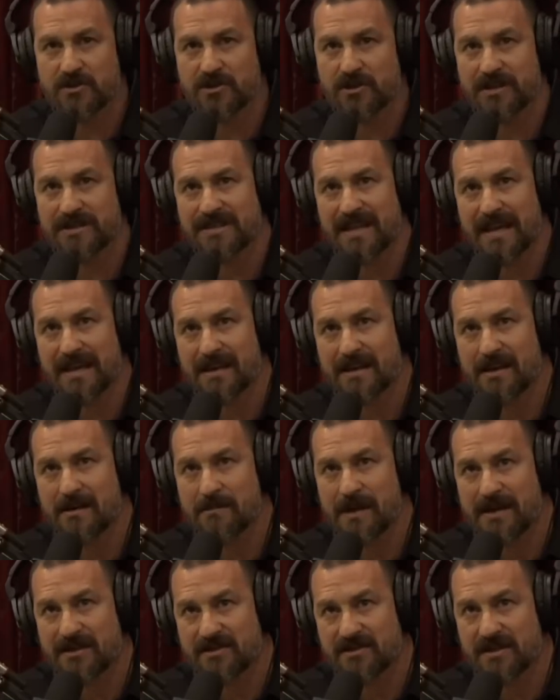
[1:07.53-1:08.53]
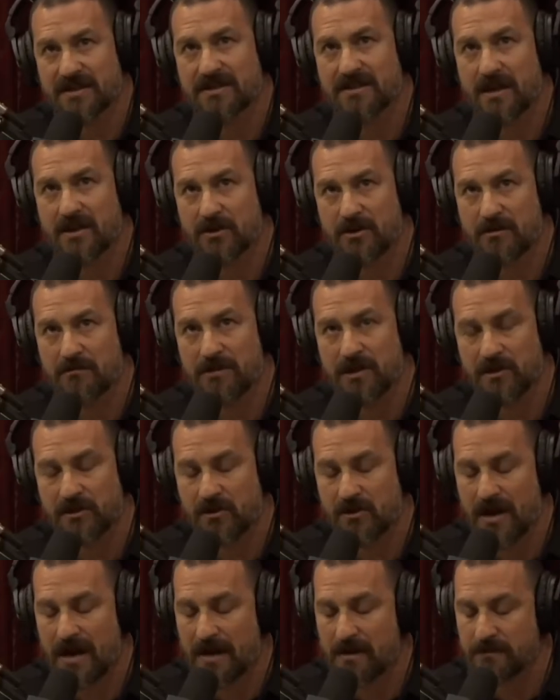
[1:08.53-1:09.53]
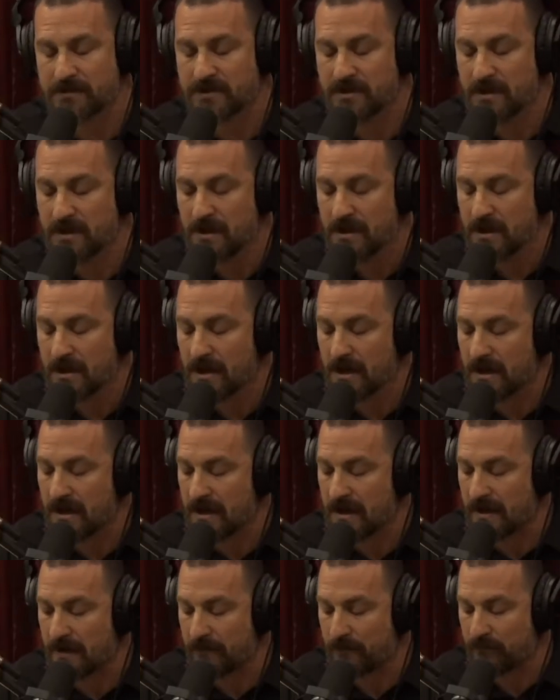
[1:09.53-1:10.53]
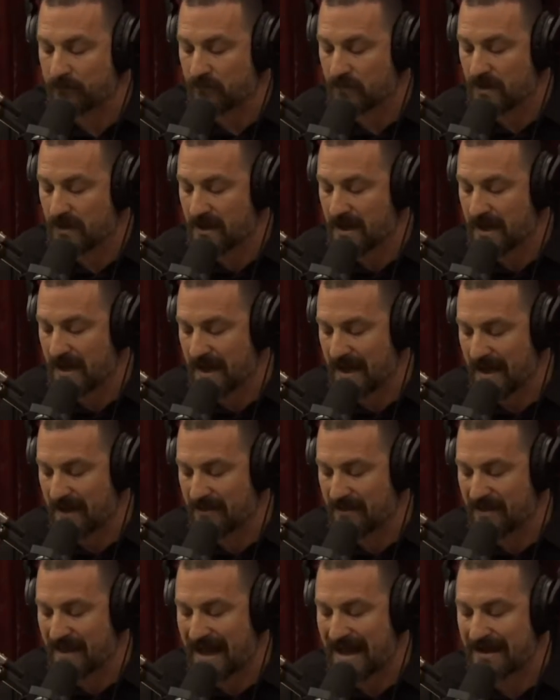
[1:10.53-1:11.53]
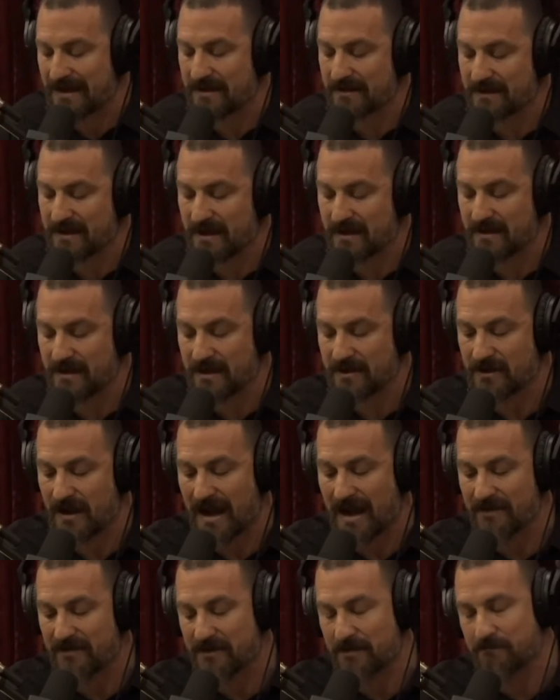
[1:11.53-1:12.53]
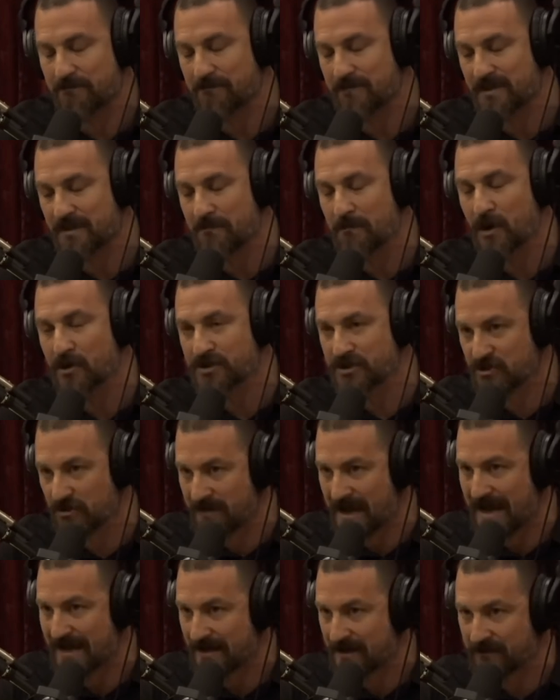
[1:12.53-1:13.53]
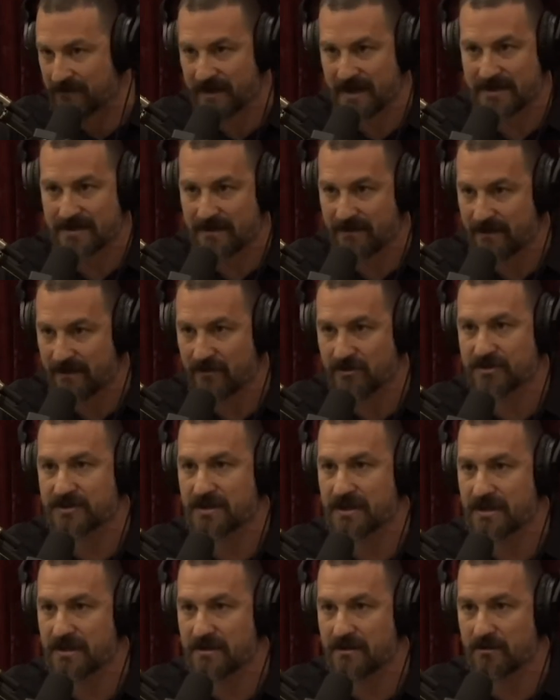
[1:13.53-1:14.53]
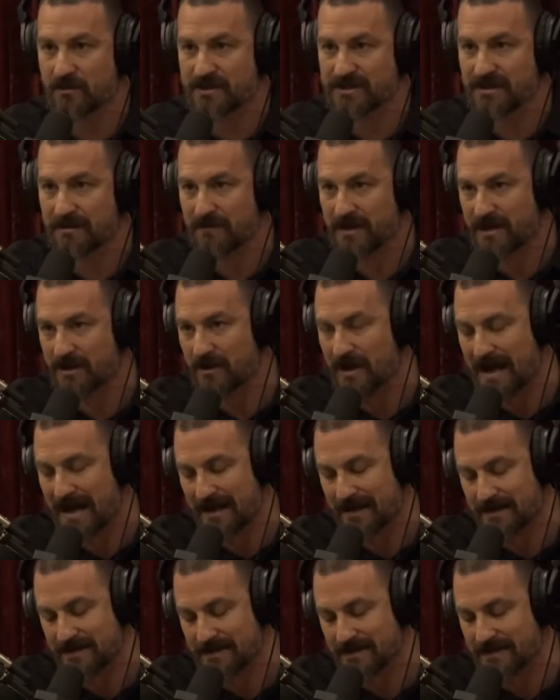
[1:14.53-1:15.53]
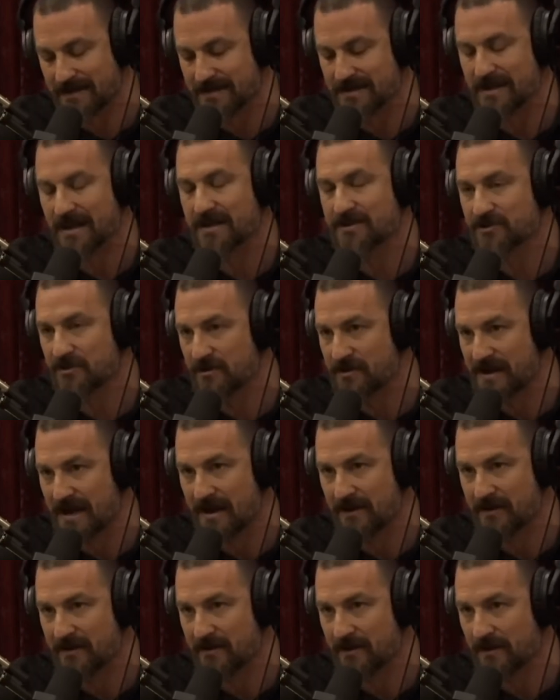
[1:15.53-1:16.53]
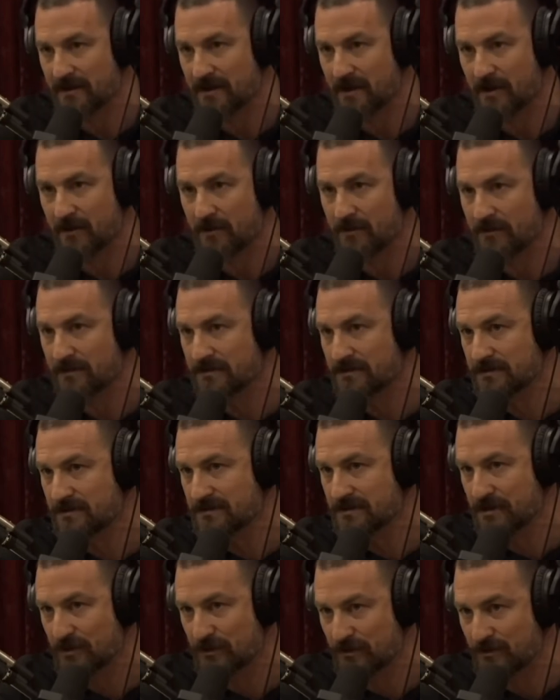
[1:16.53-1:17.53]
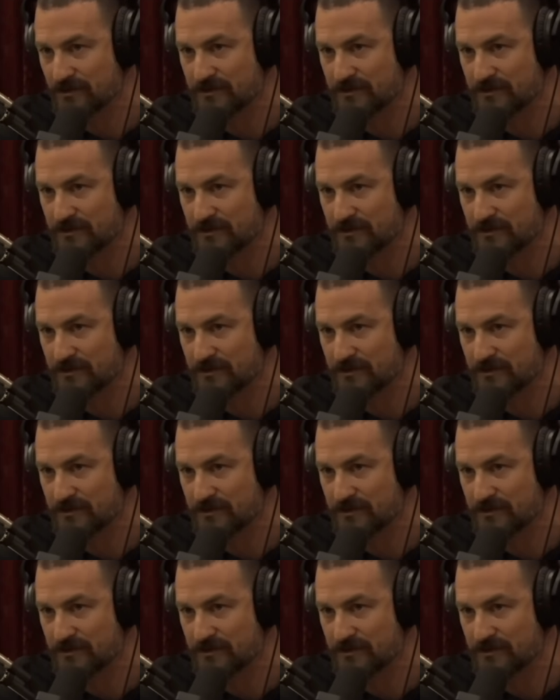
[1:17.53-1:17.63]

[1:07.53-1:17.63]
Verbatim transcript: and um, was talking about uh, ways to optimize testosterone levels and mentioned a couple of supplements that could be used to increase testosterone, uh,